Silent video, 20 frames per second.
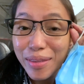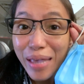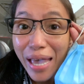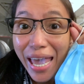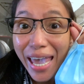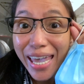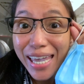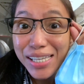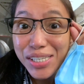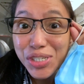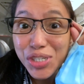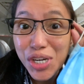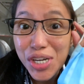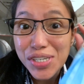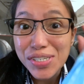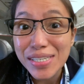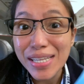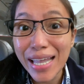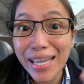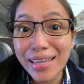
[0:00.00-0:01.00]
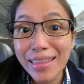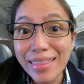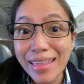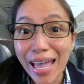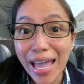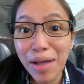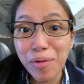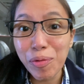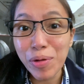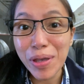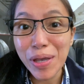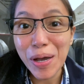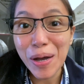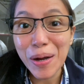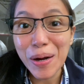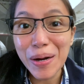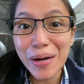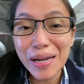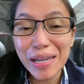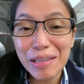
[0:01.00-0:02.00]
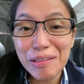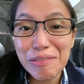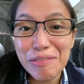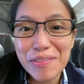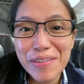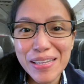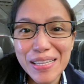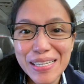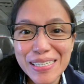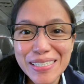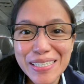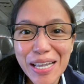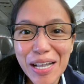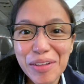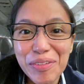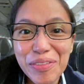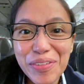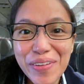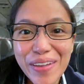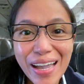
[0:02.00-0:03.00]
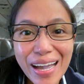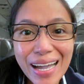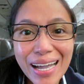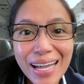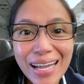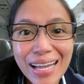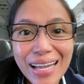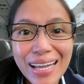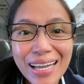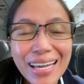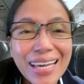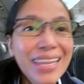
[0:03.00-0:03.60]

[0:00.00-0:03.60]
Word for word: And just like that, we are in Philadelphia,